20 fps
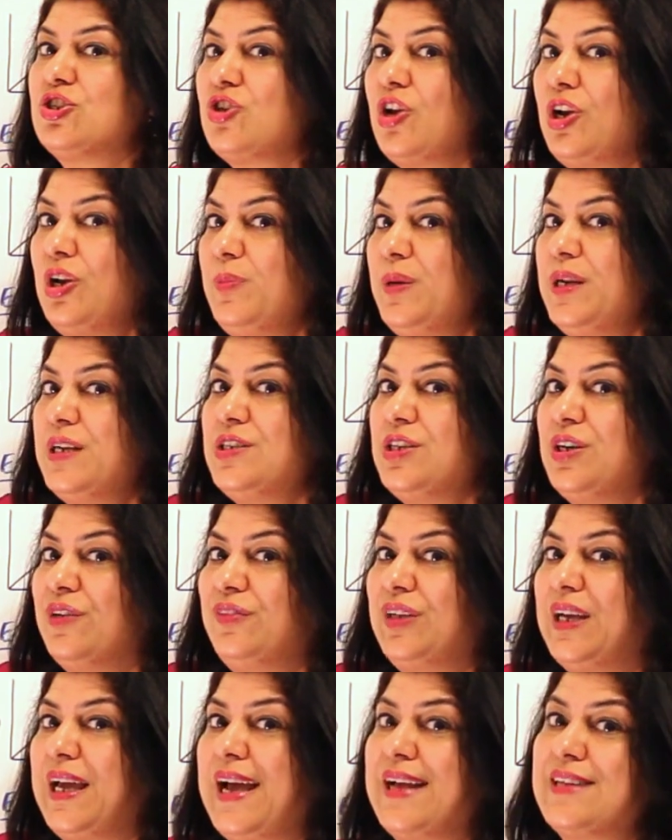solubility
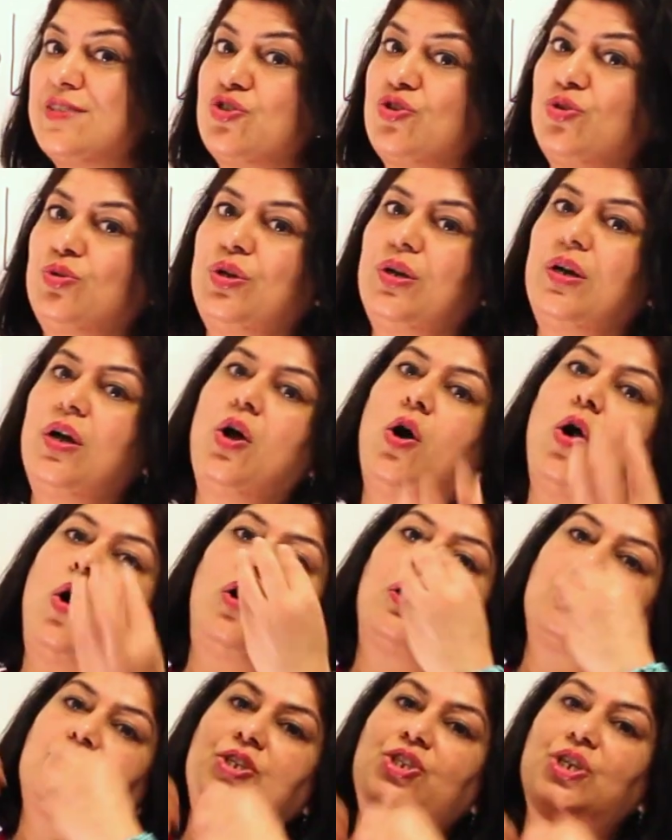of the gas, so the
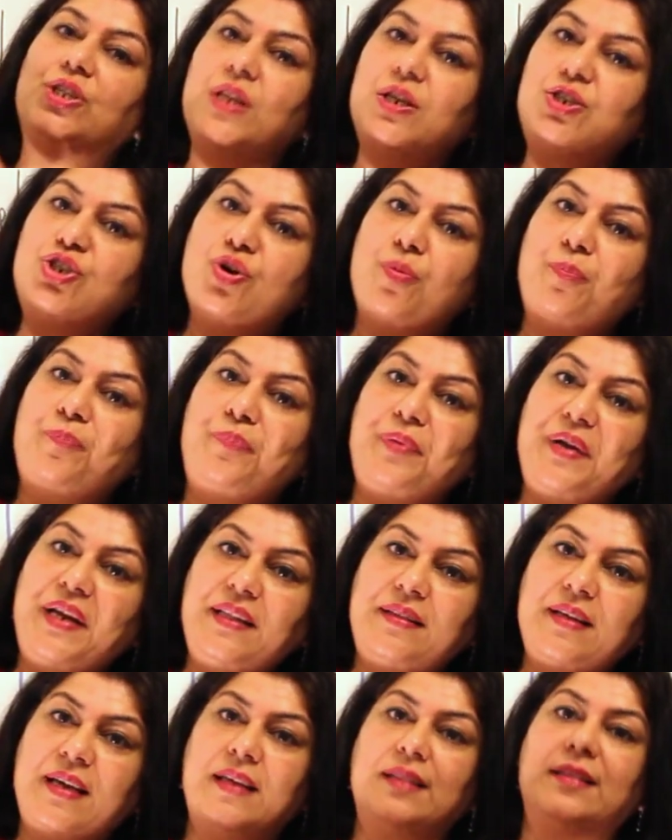oxygen that you're
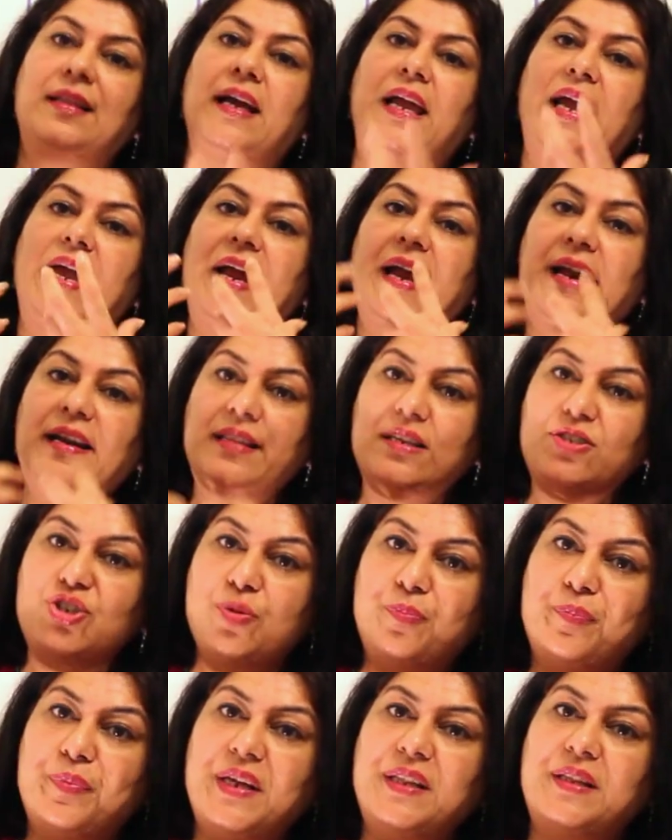breathing in, the air that
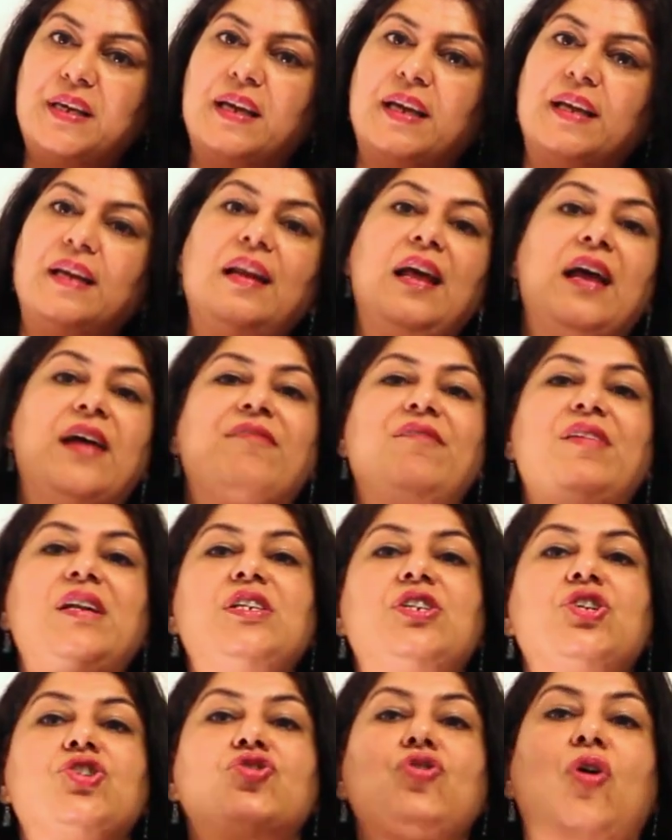you're breathing in,
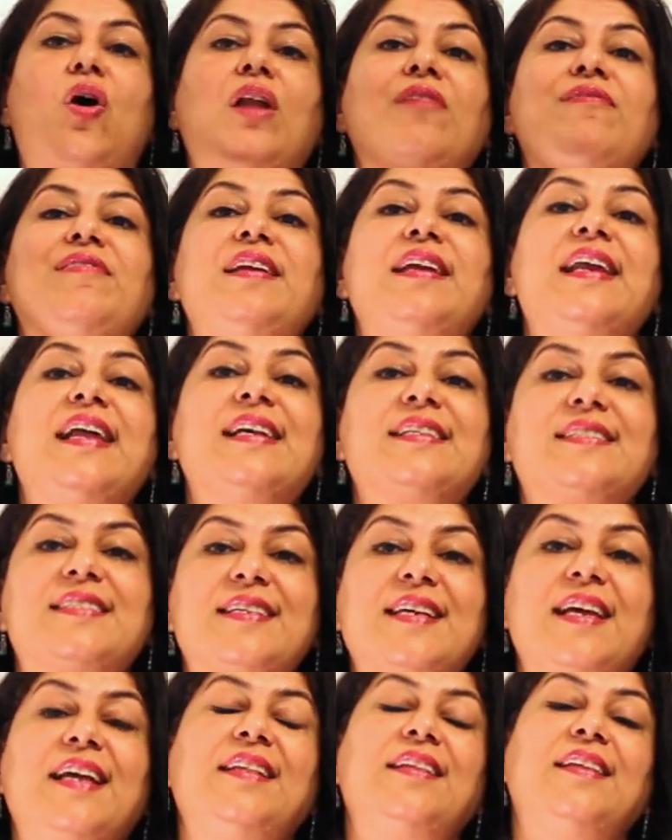will dissolve
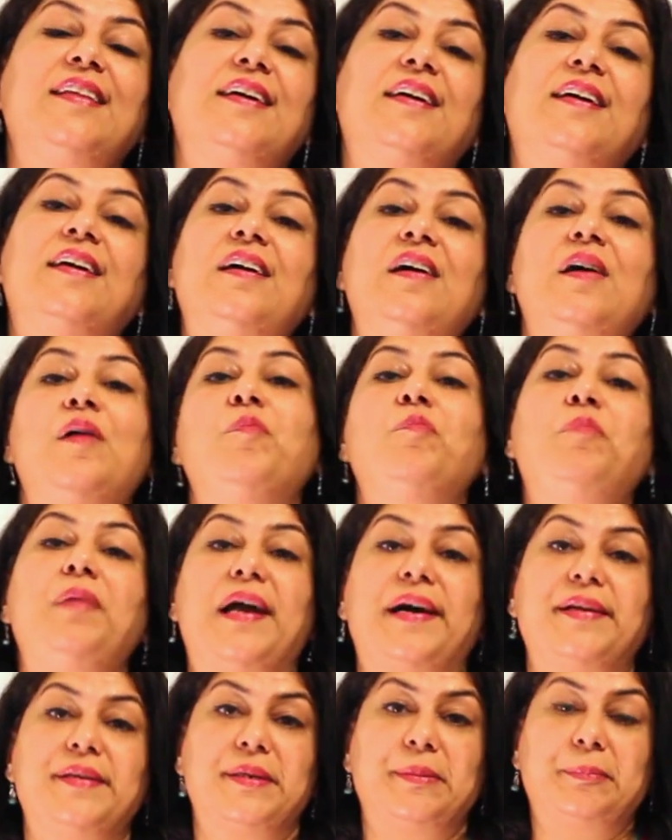less in the
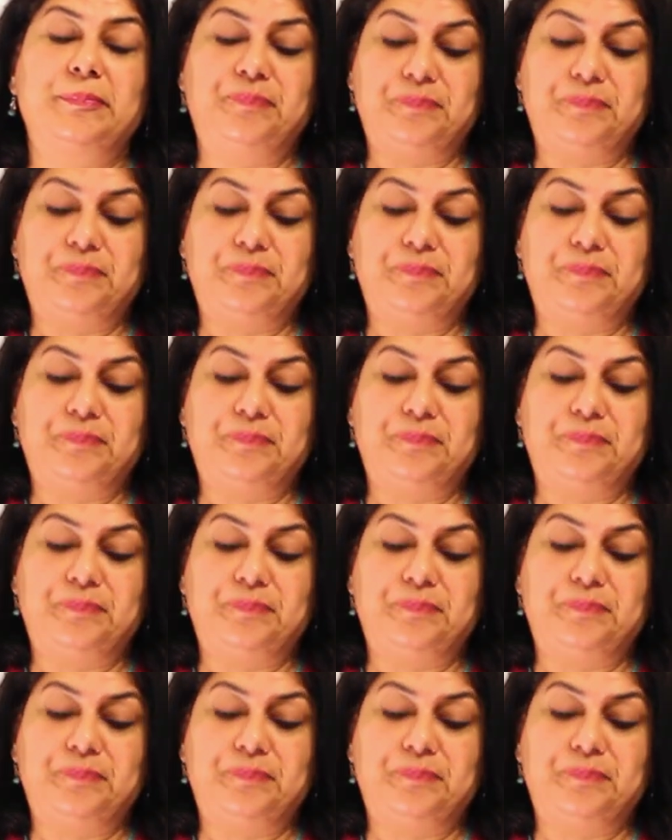blood.